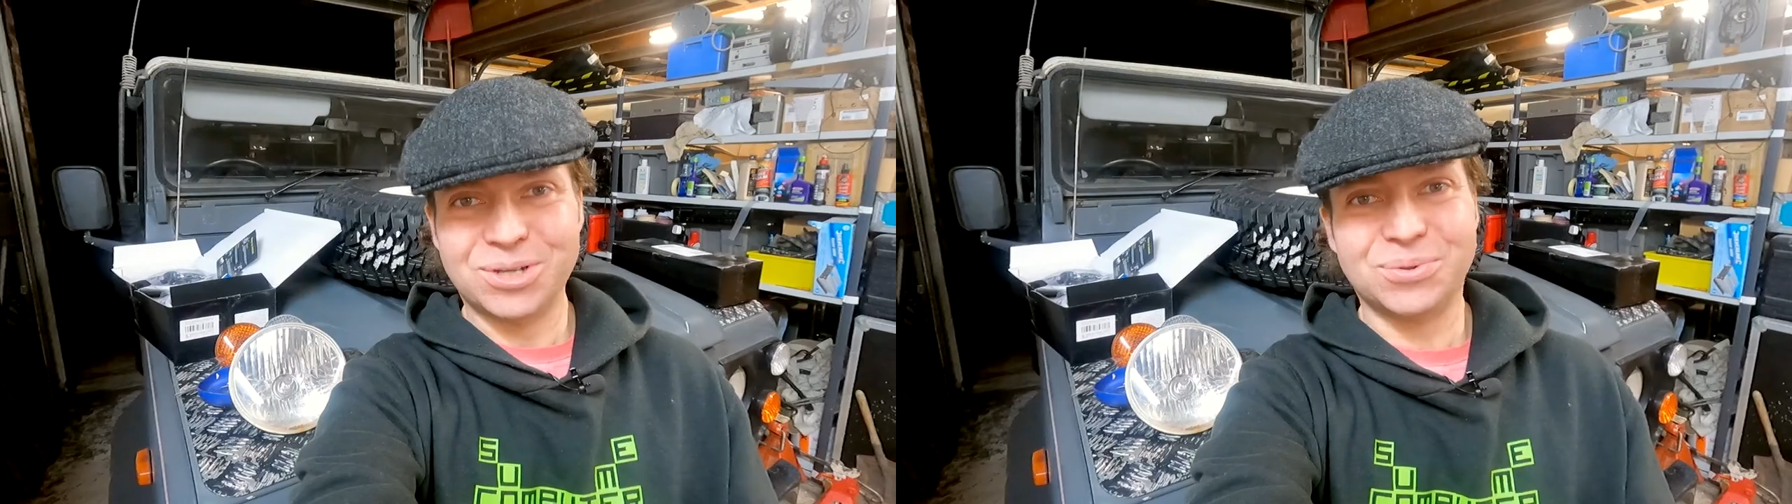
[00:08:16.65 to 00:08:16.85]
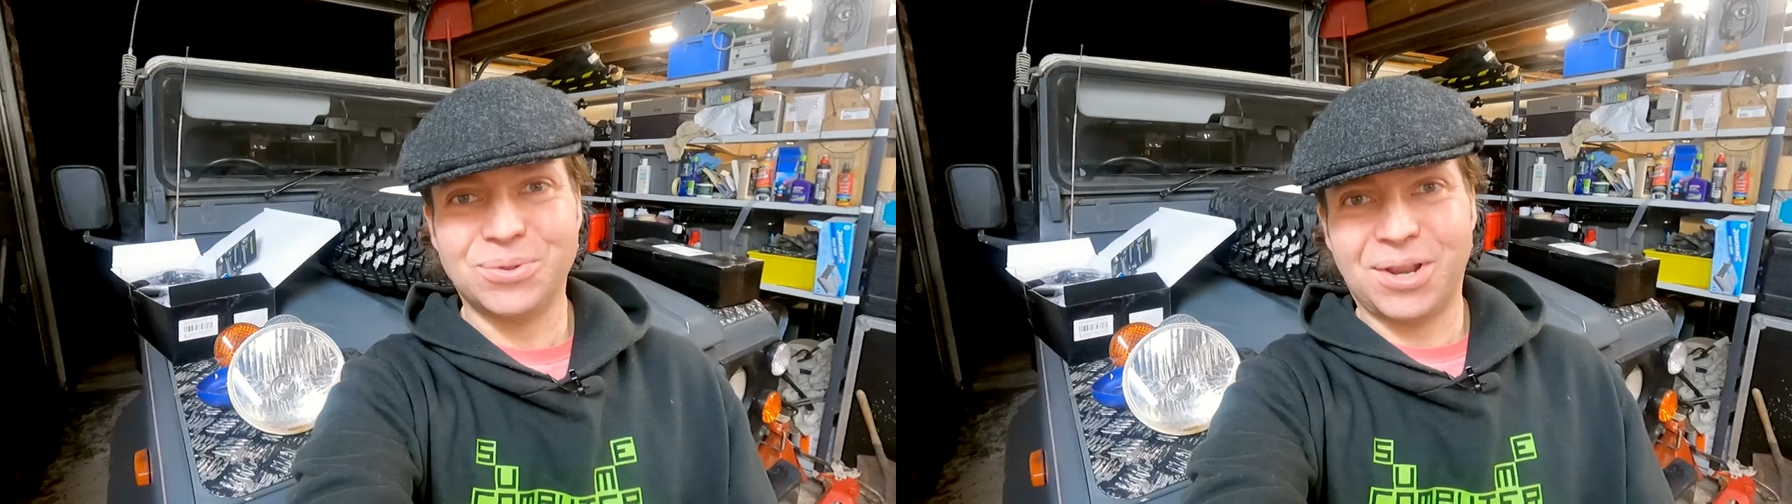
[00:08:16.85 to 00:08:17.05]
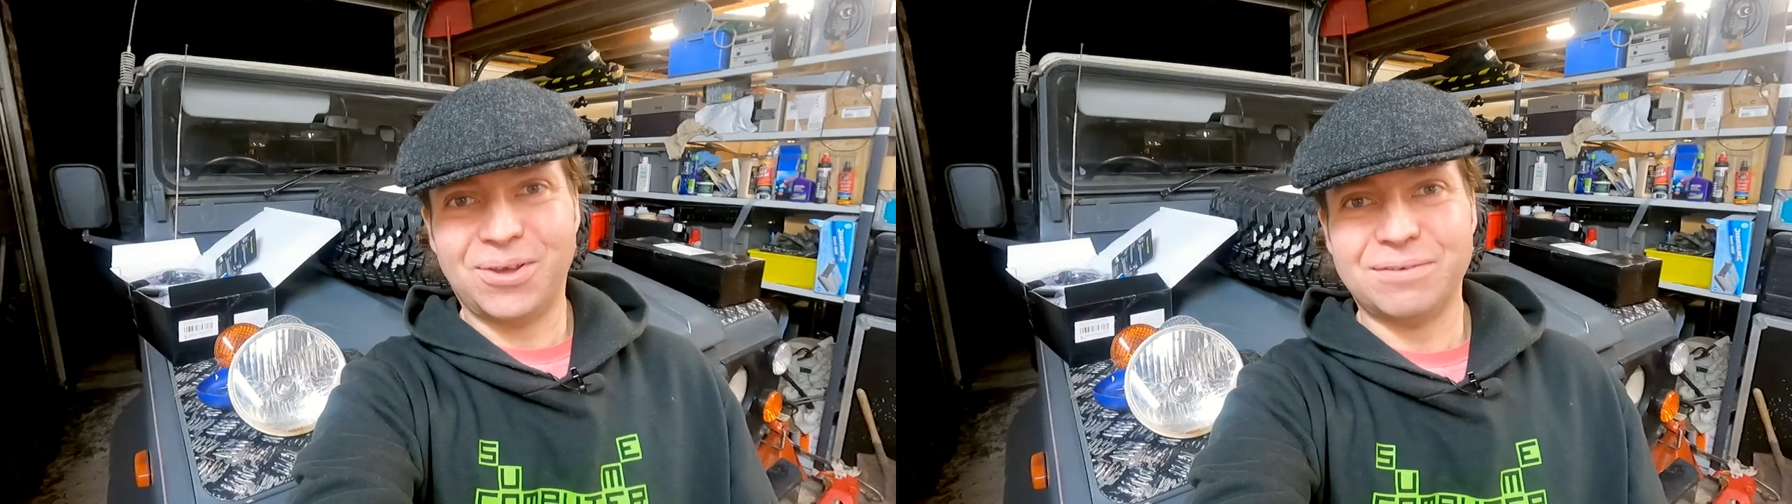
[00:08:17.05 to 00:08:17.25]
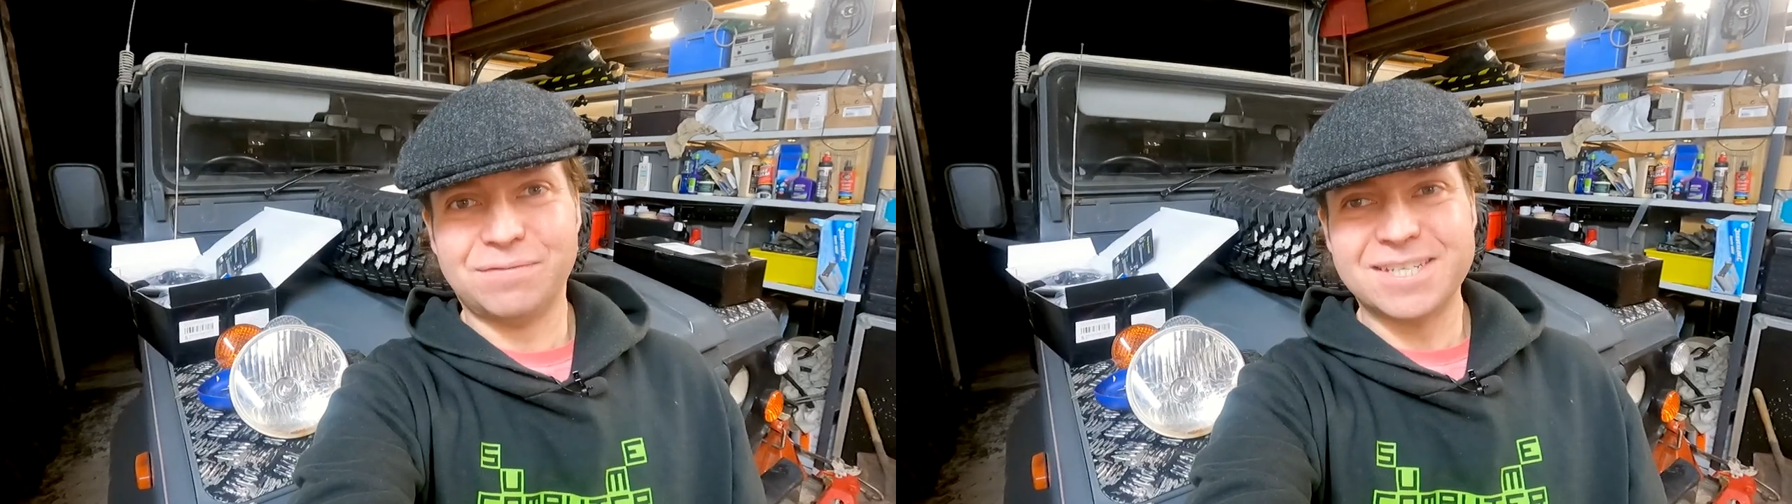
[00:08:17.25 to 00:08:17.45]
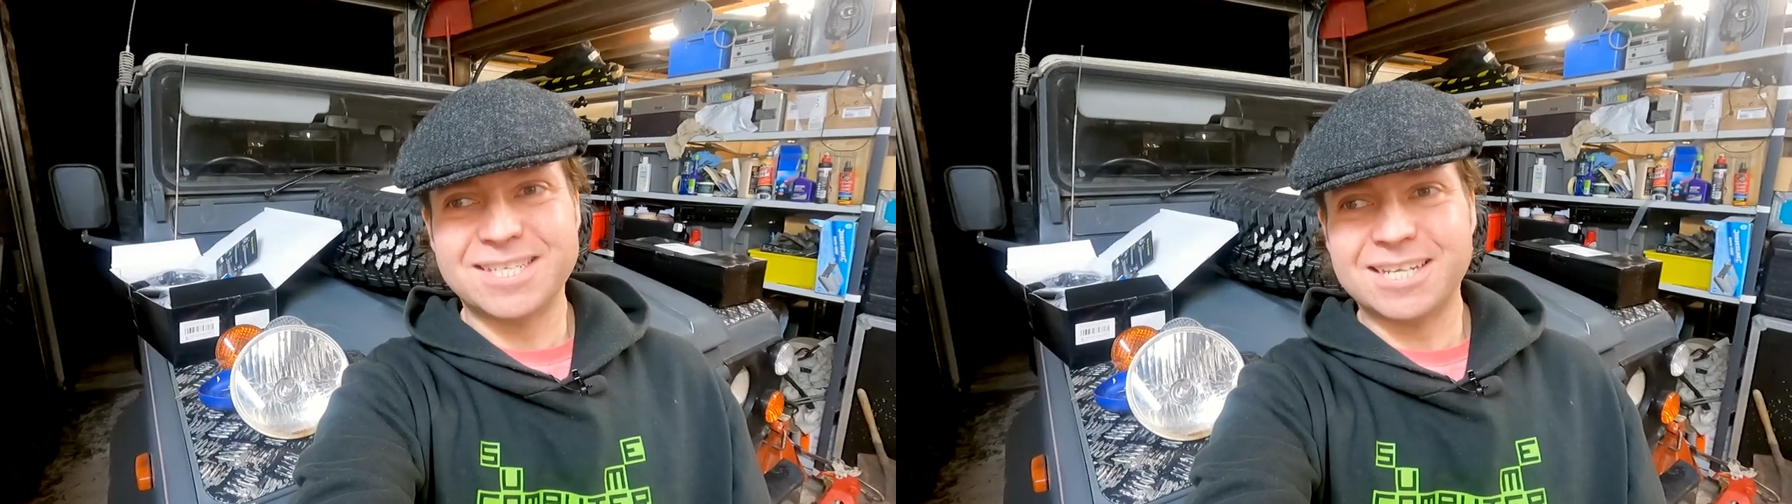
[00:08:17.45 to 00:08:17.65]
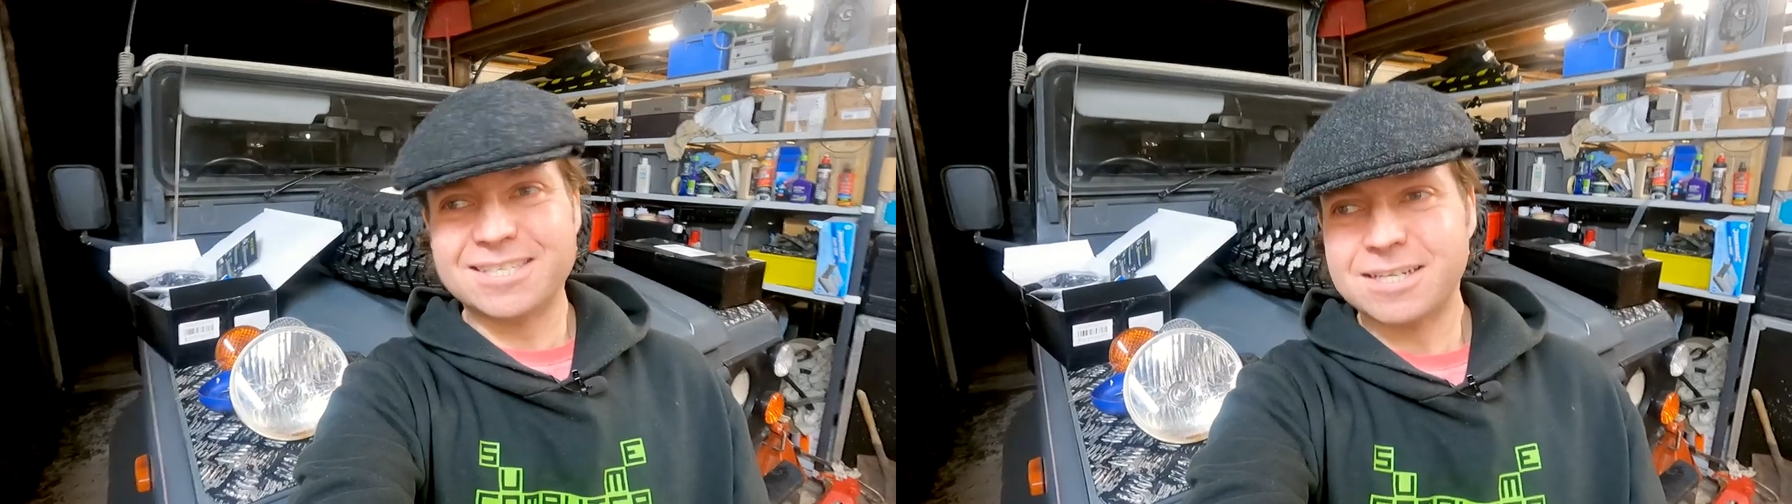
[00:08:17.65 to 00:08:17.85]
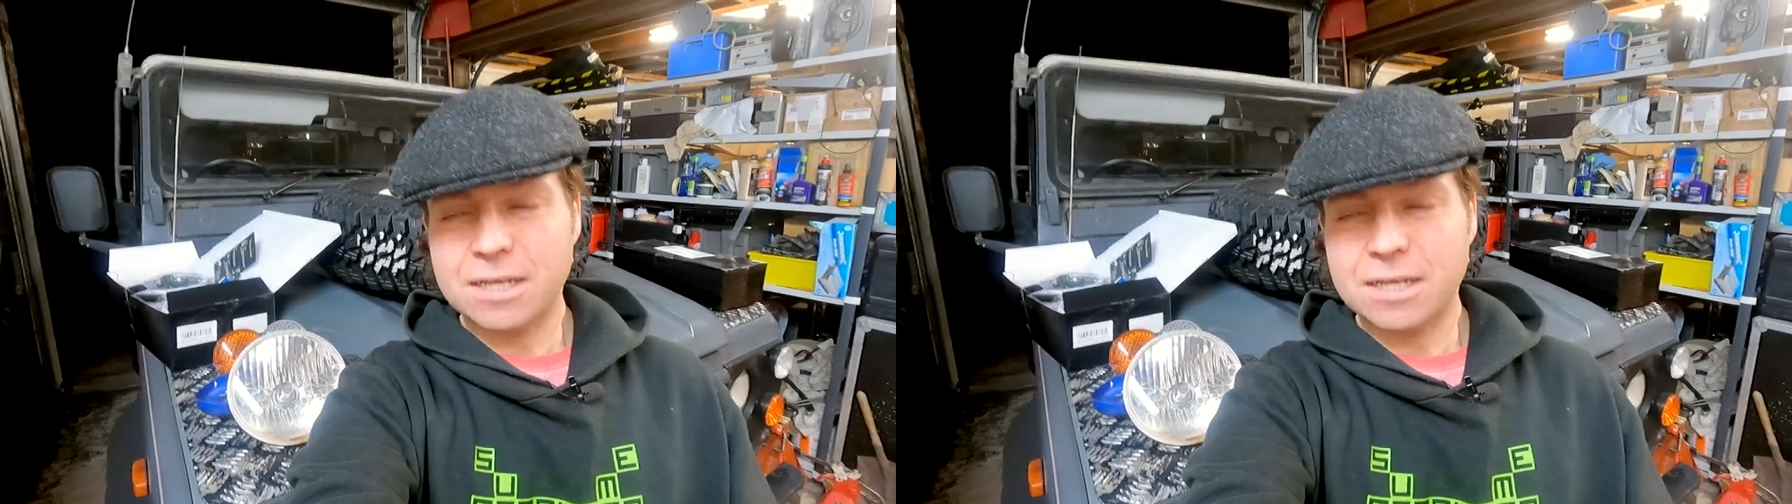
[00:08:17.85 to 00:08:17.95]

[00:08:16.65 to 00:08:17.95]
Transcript: and all the light fittings.